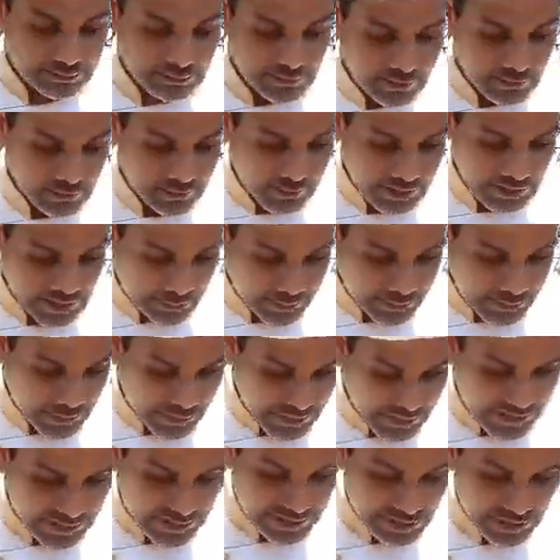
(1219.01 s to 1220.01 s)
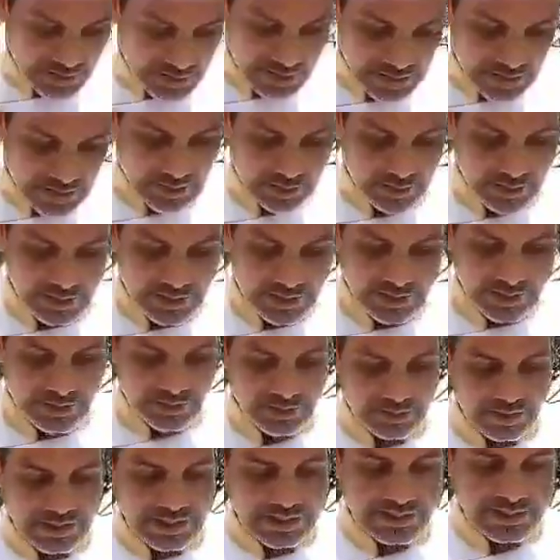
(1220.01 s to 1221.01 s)
we're happy with the gonna
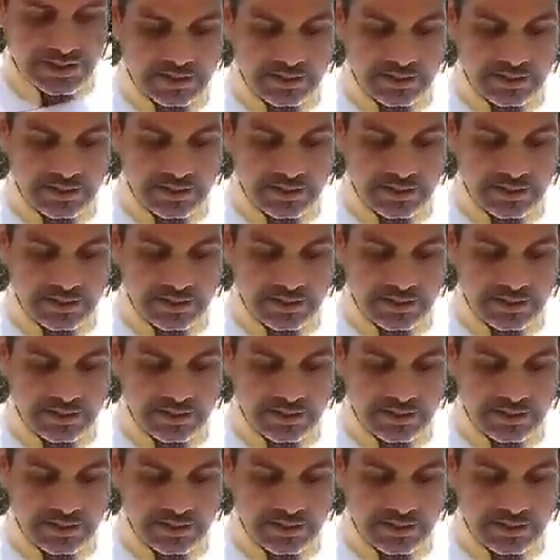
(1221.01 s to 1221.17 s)
nice and